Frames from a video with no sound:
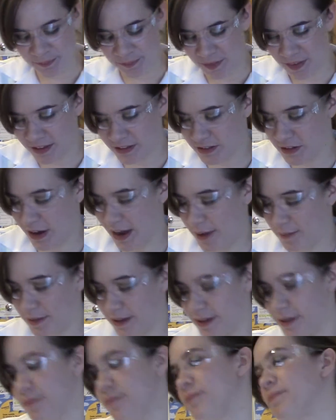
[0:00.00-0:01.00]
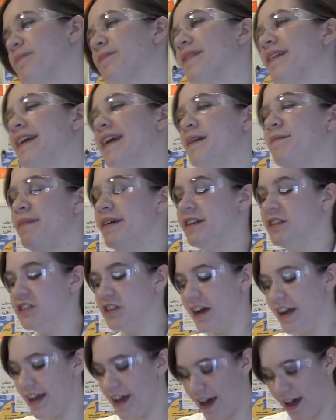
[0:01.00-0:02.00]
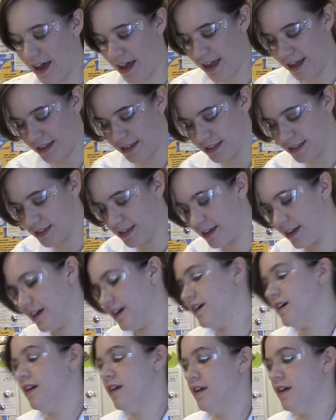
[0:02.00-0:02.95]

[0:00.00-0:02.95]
So I'm going to get my dry ice here.